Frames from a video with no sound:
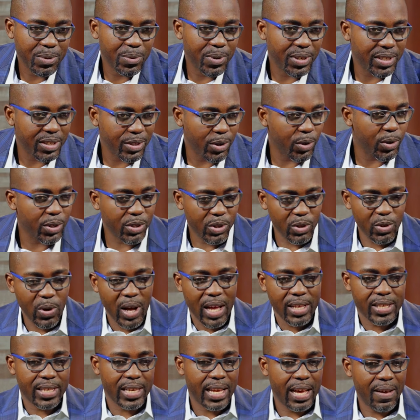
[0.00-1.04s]
still want, no,
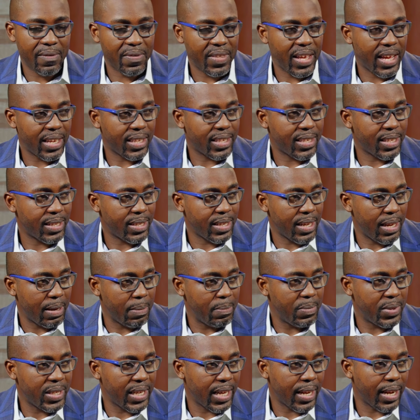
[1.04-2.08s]
you had to have that
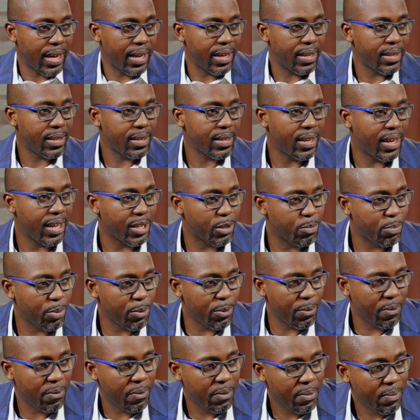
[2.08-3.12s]
um, teller as
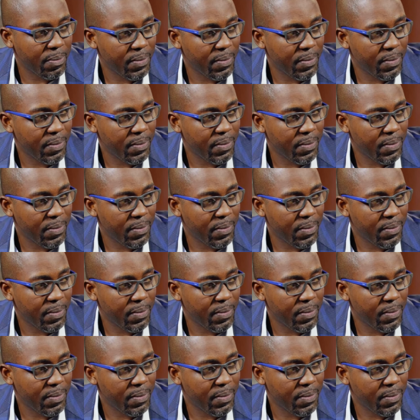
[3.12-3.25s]
proof.